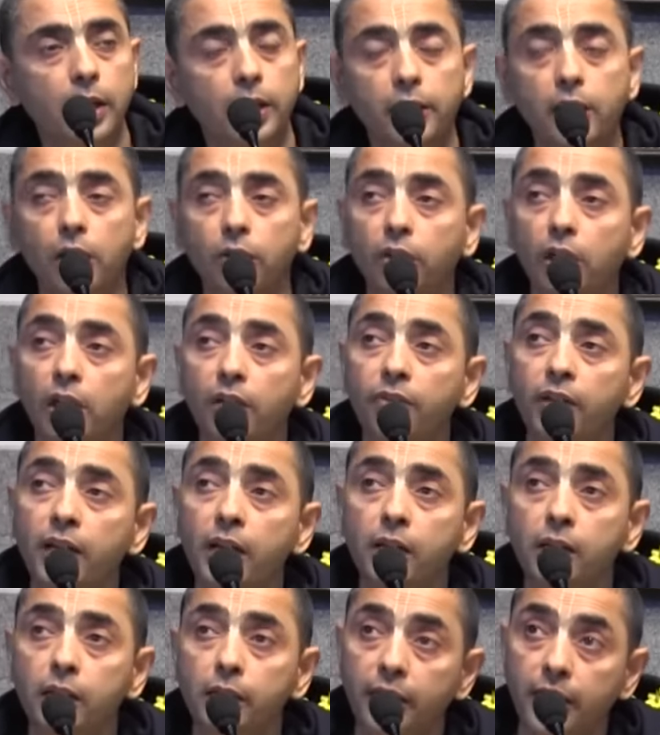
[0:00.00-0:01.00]
now, the living
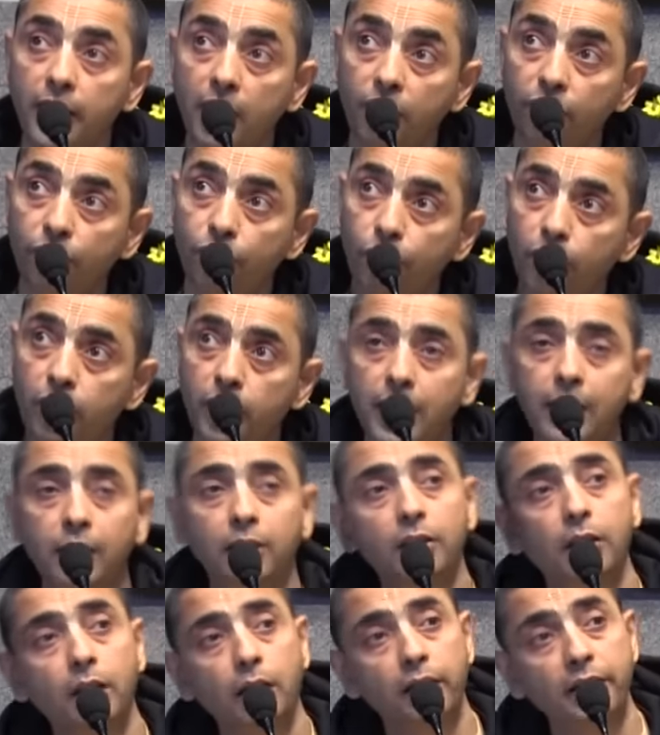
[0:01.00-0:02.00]
entity can
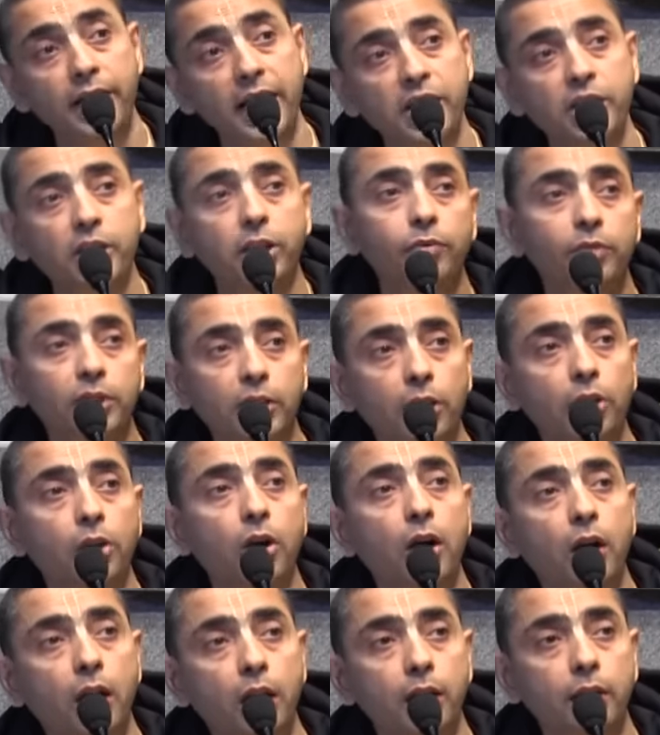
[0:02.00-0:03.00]
forget the connection with the
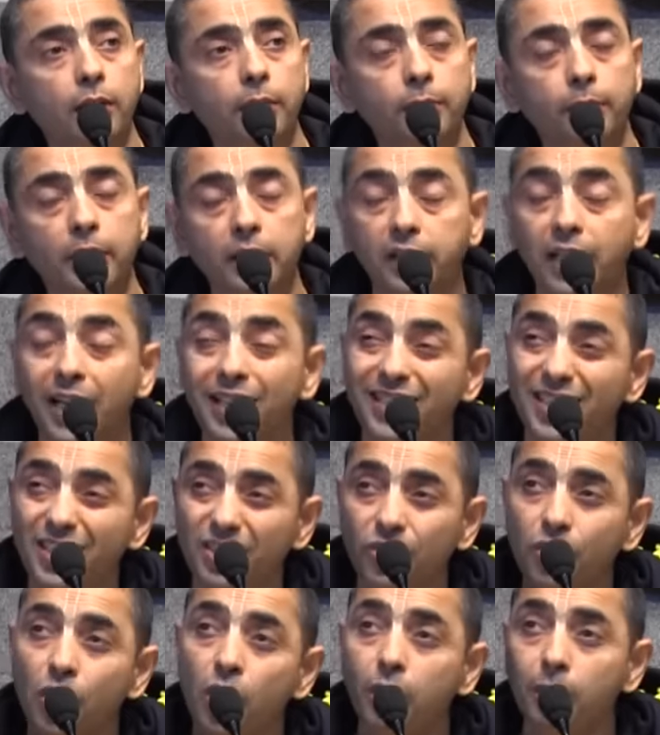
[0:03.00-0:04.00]
Lord, but that
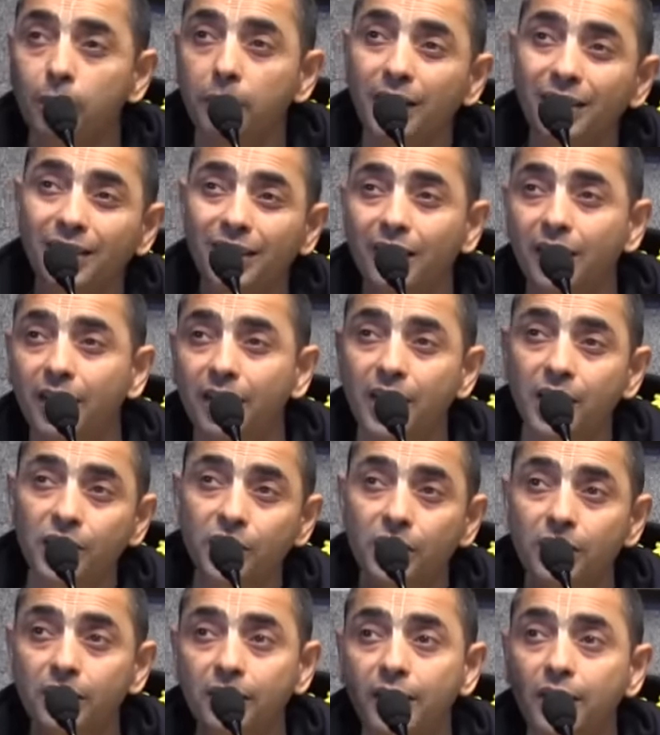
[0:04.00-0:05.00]
does not mean that
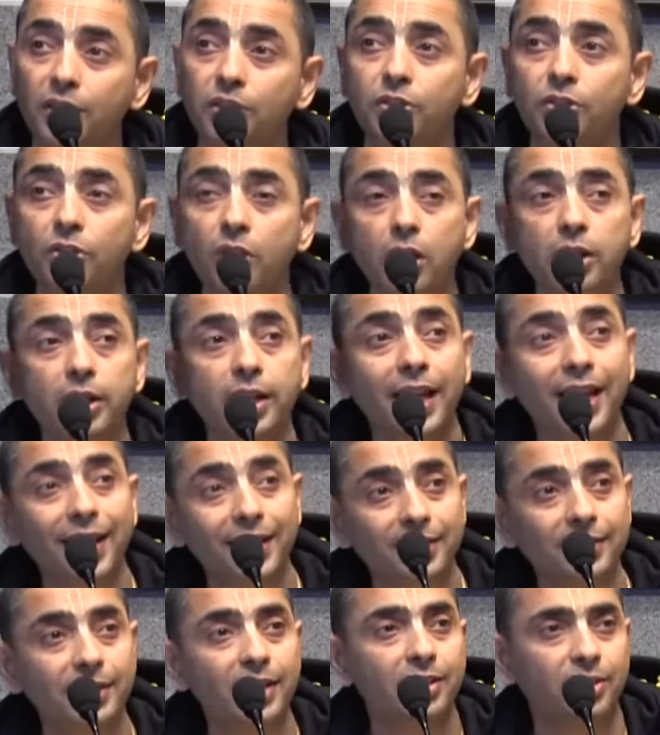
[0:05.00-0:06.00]
connection does not
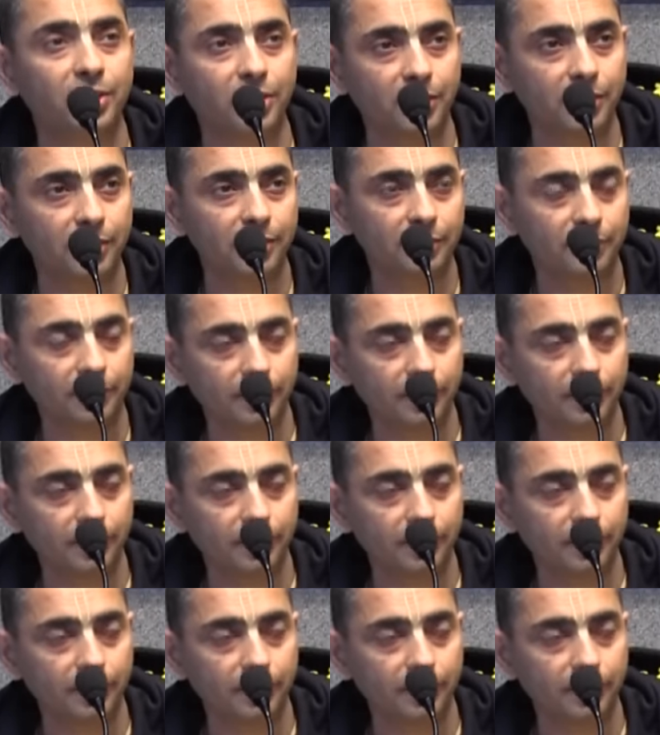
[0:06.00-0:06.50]
exist.